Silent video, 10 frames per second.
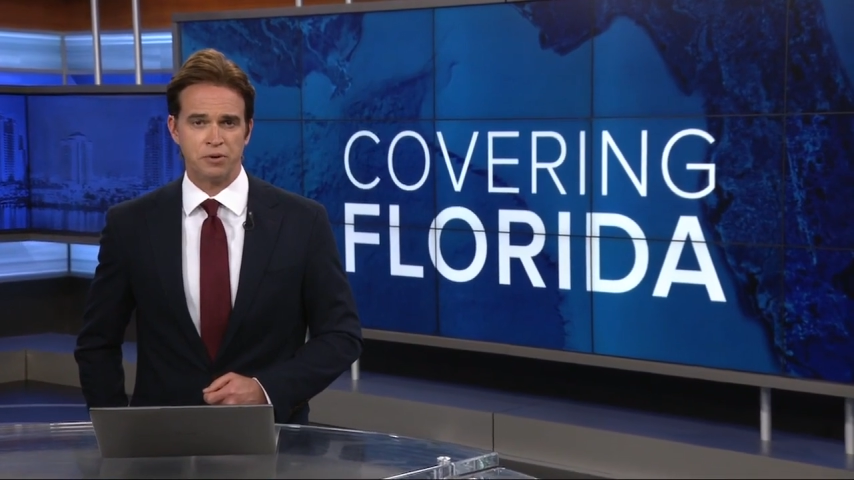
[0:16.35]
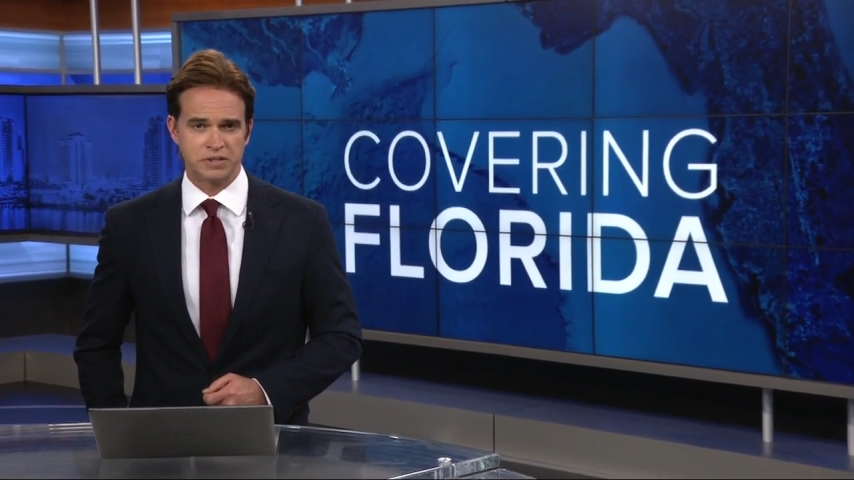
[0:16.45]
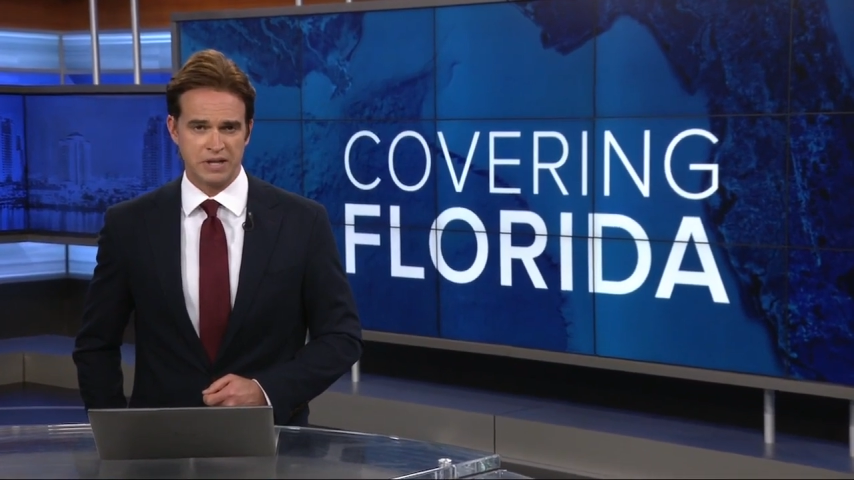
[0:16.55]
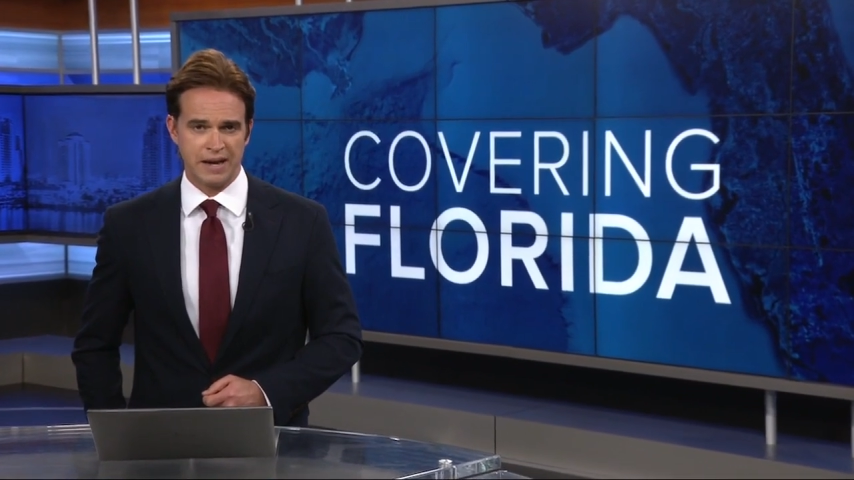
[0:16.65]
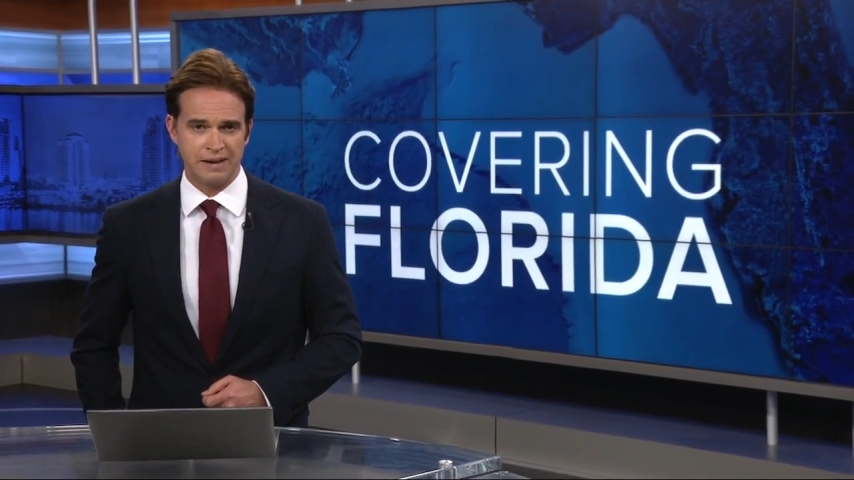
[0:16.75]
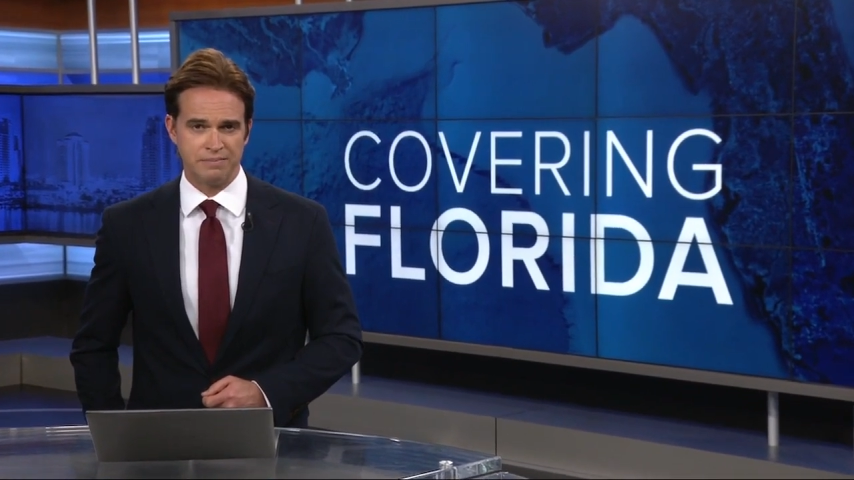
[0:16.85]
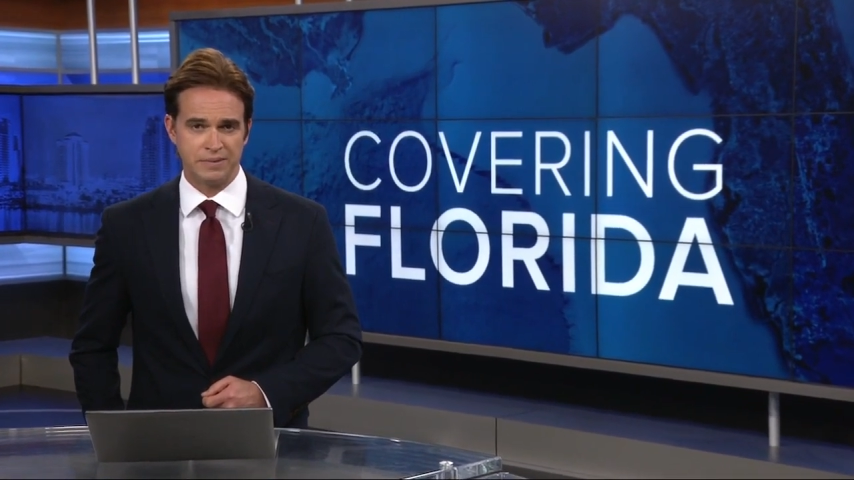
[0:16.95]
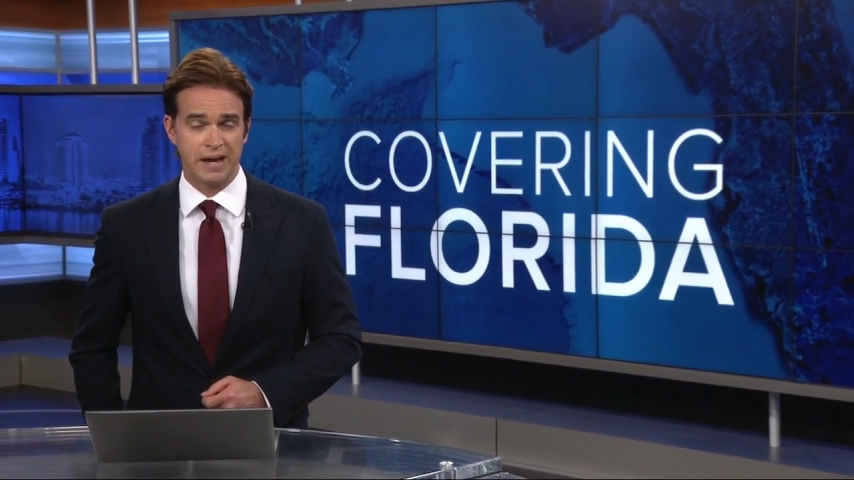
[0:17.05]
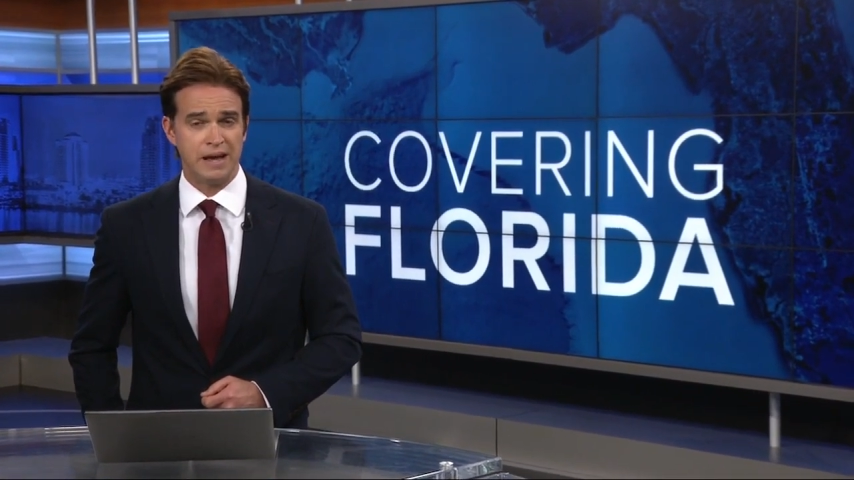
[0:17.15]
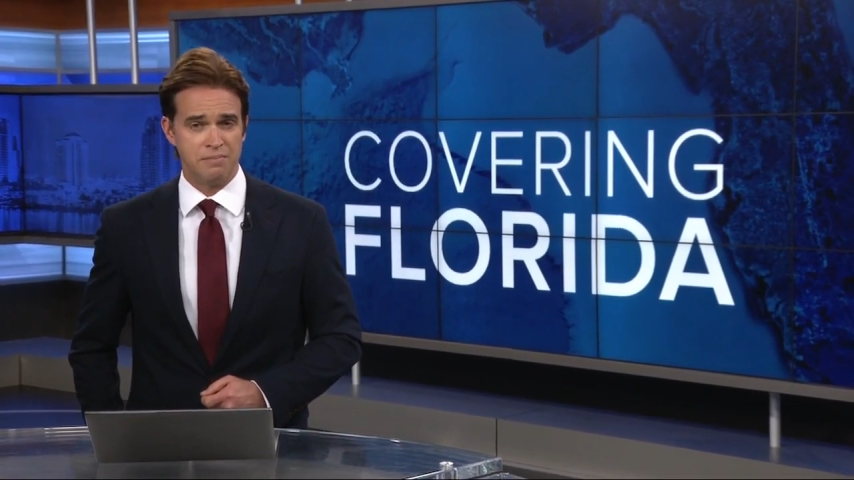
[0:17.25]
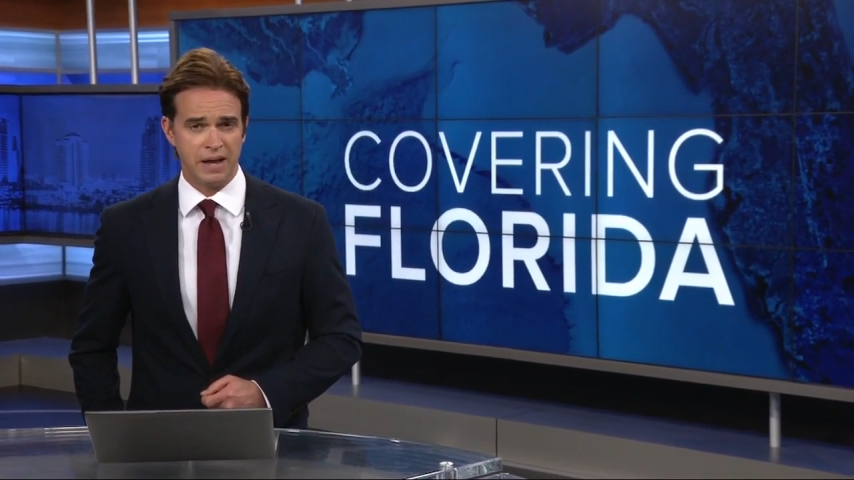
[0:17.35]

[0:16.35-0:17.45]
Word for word: your time and